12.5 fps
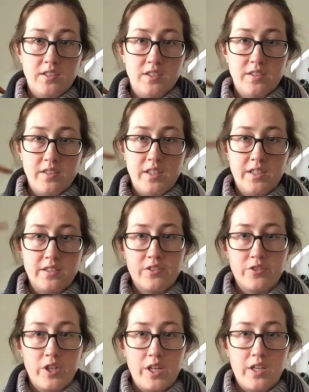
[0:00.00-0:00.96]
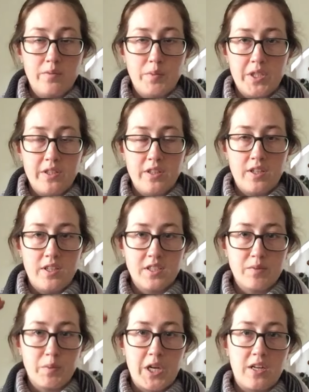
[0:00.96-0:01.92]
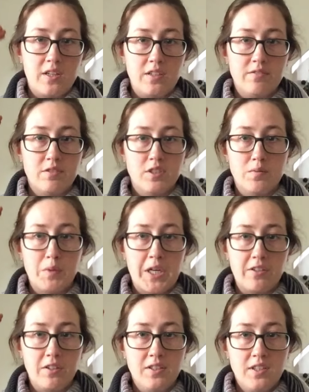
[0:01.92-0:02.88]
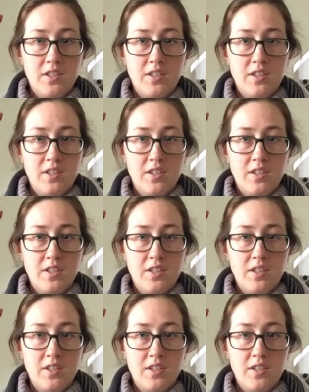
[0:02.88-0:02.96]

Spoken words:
just knit straight up in the husk pattern for about